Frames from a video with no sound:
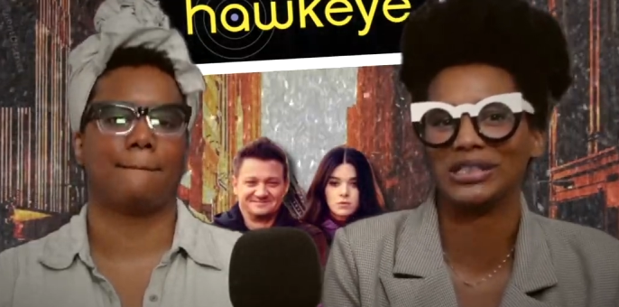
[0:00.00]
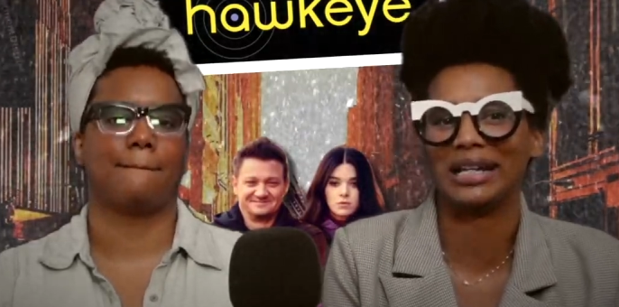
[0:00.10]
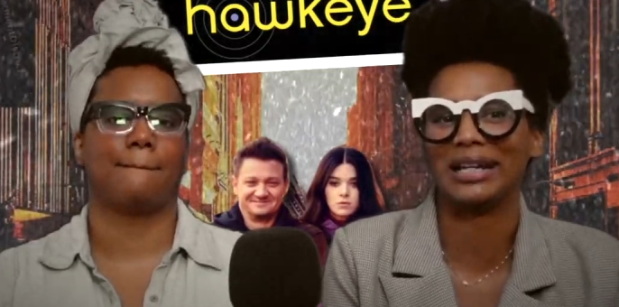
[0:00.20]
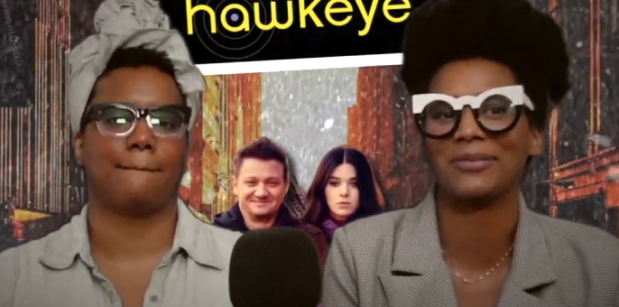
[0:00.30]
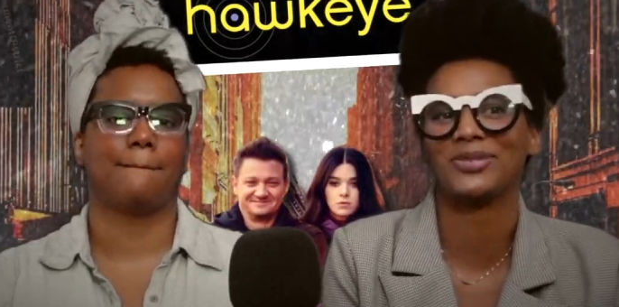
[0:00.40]

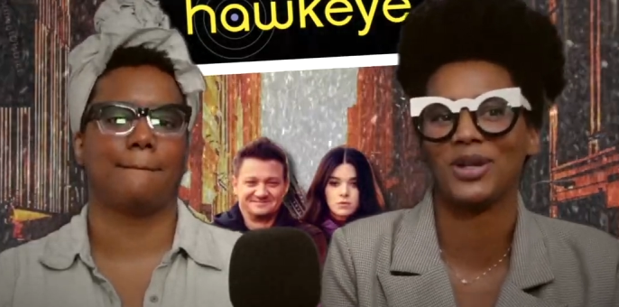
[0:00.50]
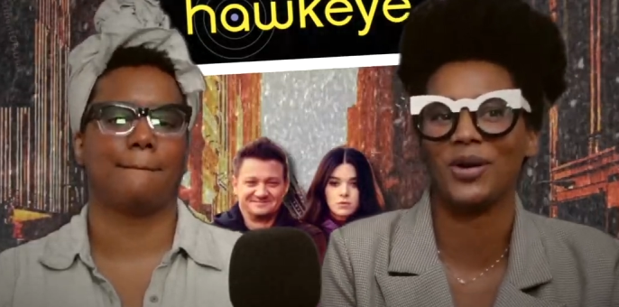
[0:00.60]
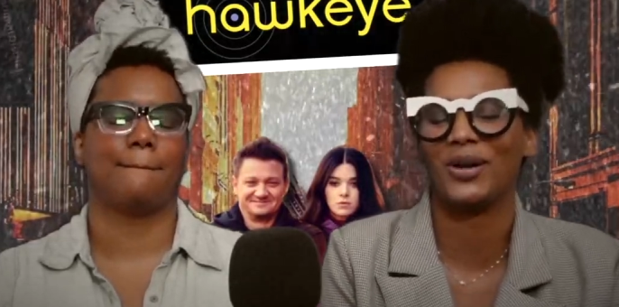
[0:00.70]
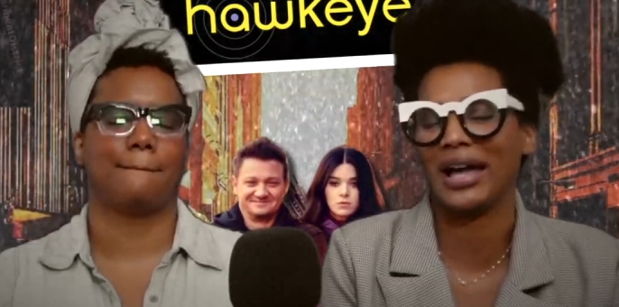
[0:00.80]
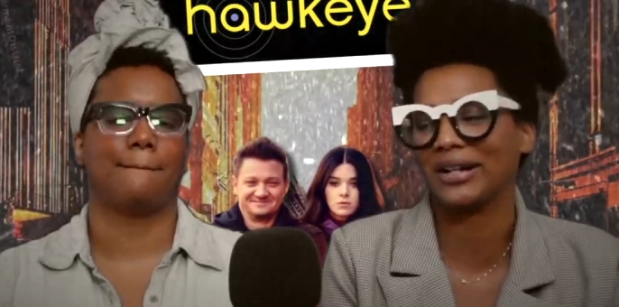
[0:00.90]
Speaker 1: time.
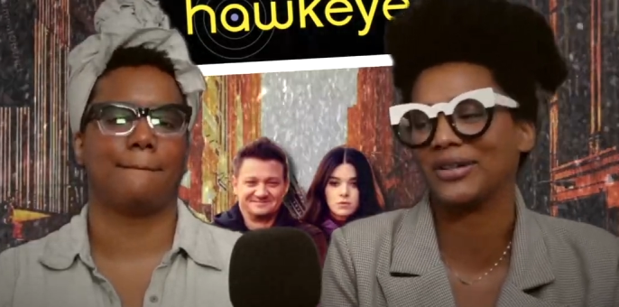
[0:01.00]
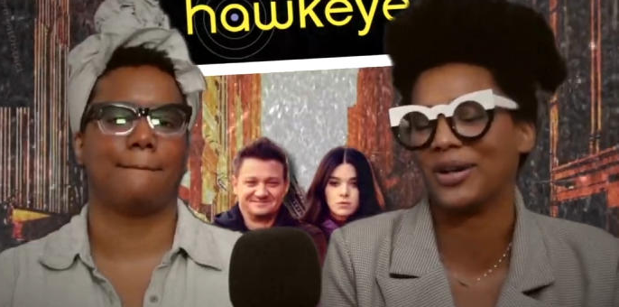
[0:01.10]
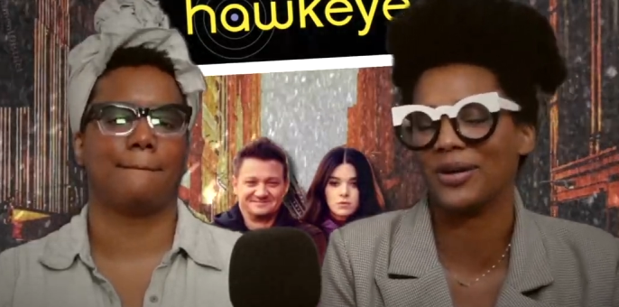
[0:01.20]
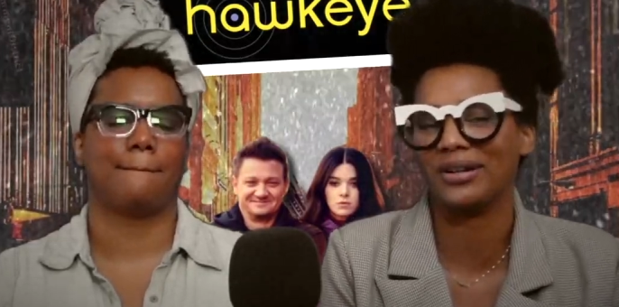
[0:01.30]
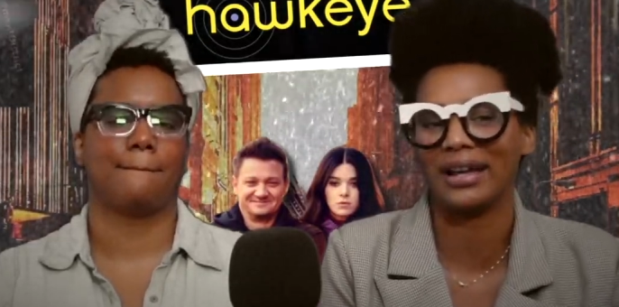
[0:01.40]
So I don't
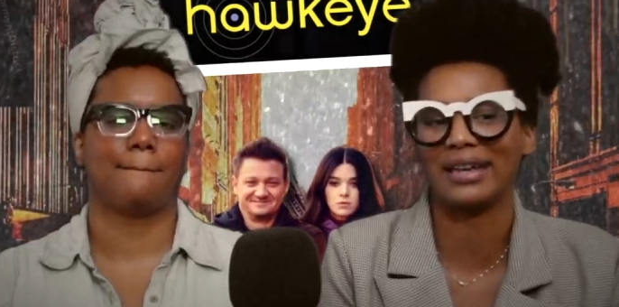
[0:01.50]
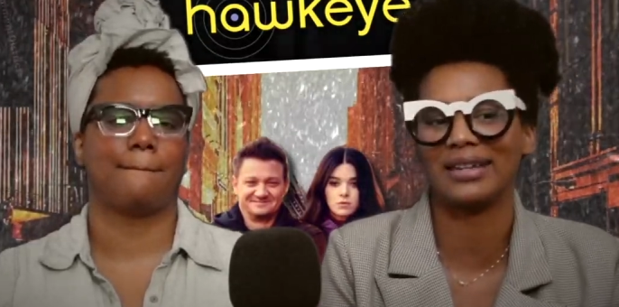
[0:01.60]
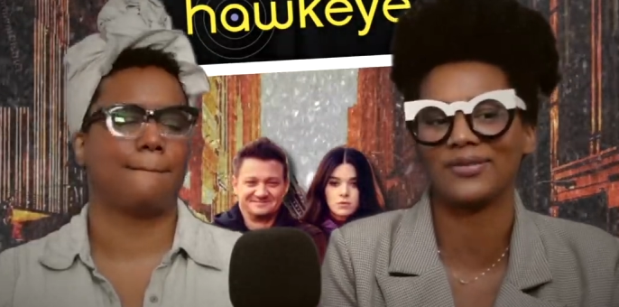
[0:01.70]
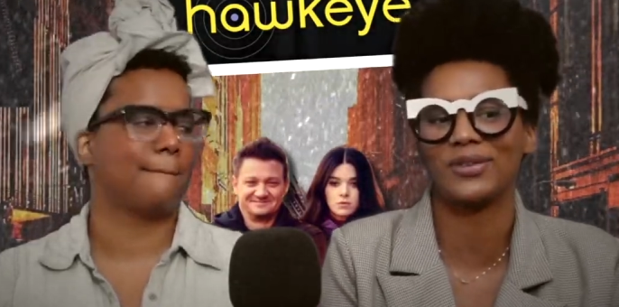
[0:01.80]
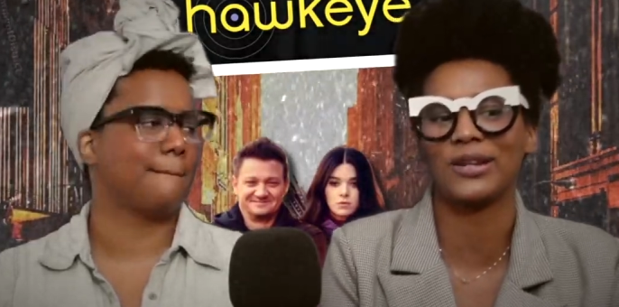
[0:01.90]
know.
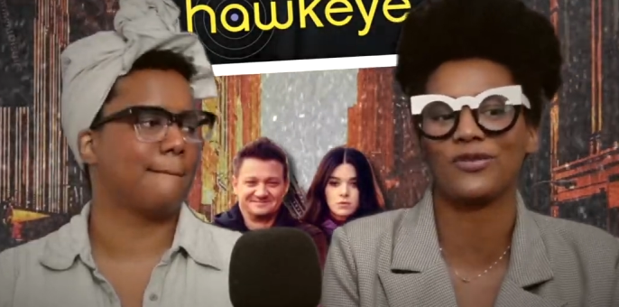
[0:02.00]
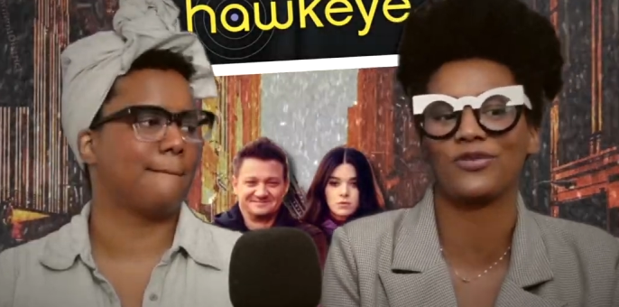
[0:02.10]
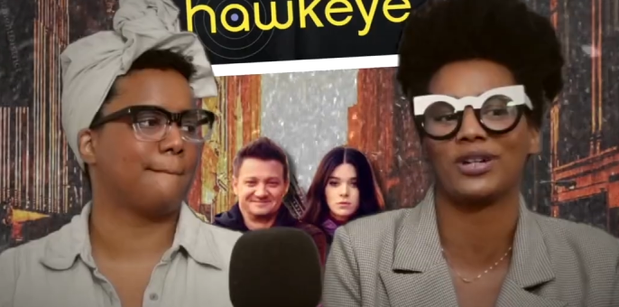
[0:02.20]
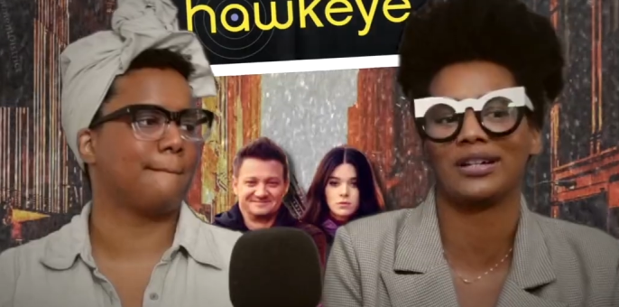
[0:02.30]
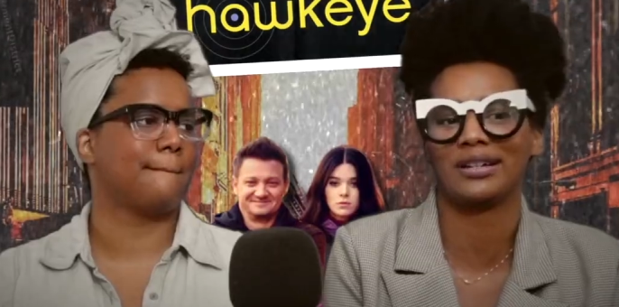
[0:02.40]

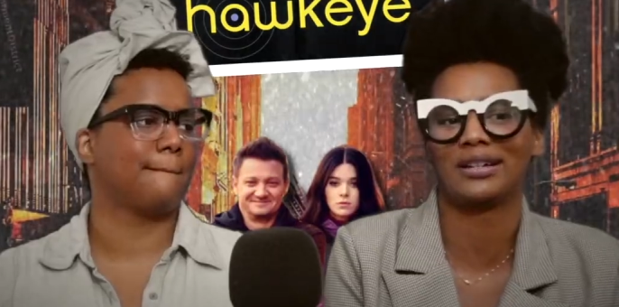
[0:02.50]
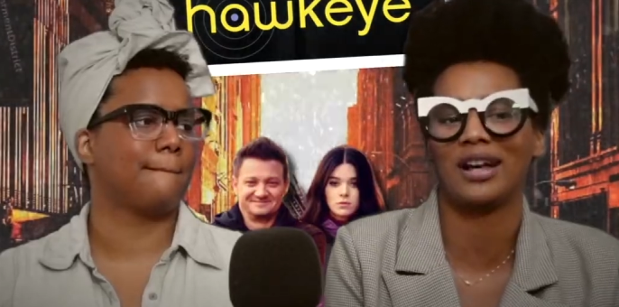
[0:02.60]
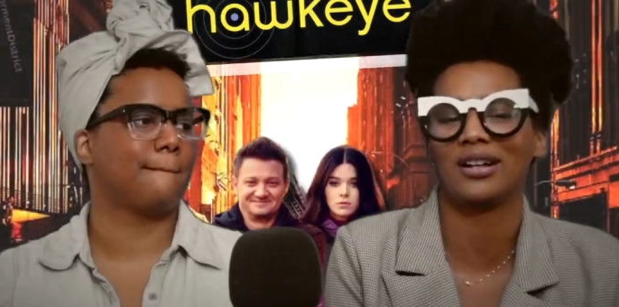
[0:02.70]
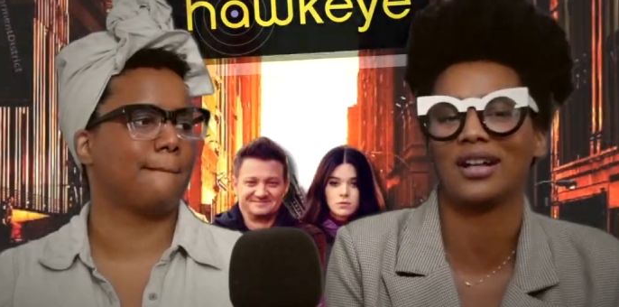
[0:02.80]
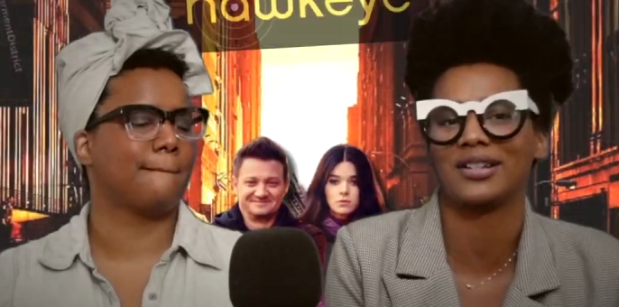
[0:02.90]
If
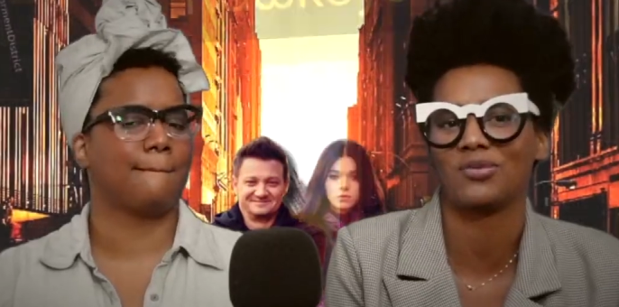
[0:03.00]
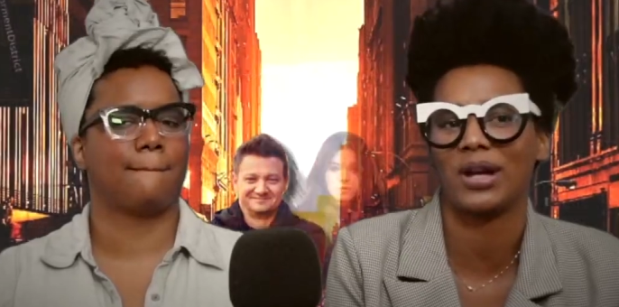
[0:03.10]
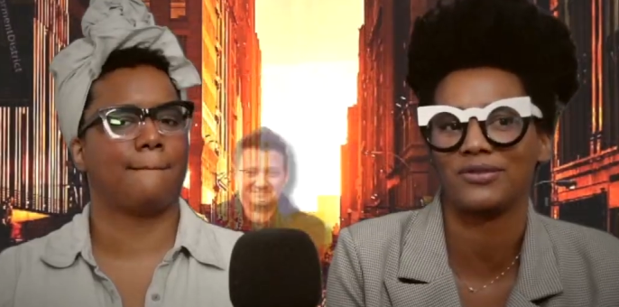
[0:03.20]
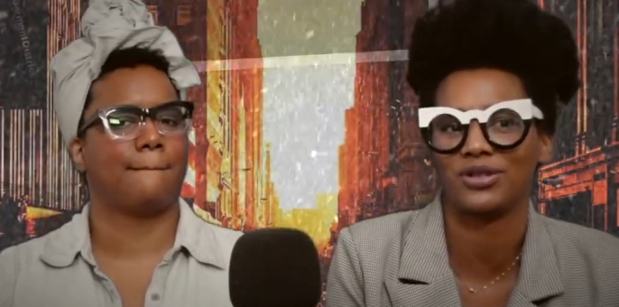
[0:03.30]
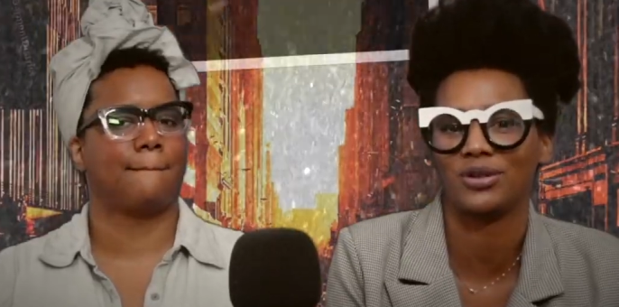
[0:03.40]
Hawkeye's wife